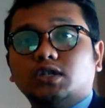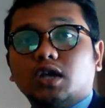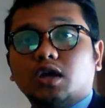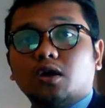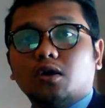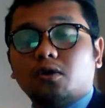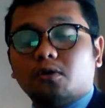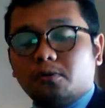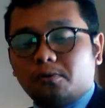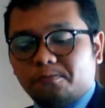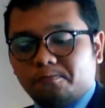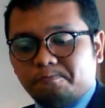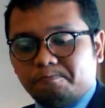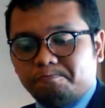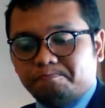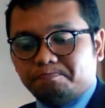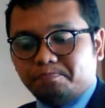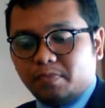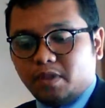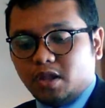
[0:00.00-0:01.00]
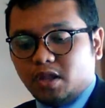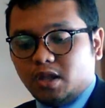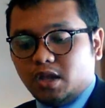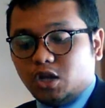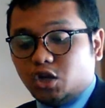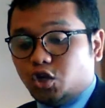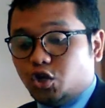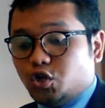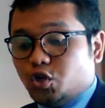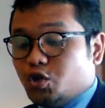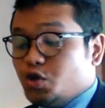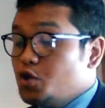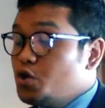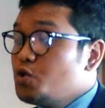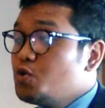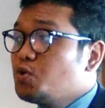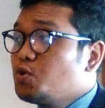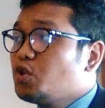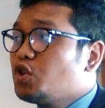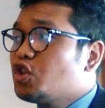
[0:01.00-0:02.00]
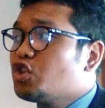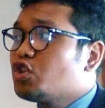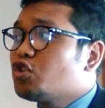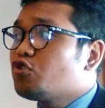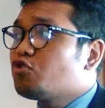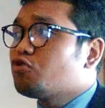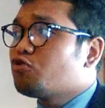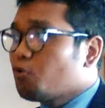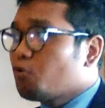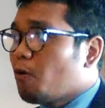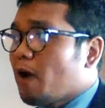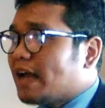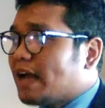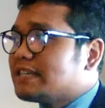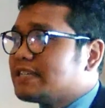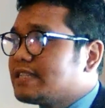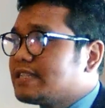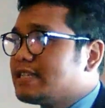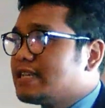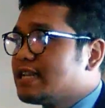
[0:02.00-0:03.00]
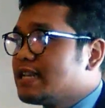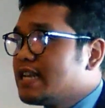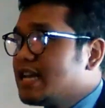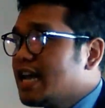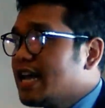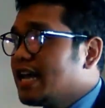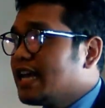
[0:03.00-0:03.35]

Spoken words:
Do you trust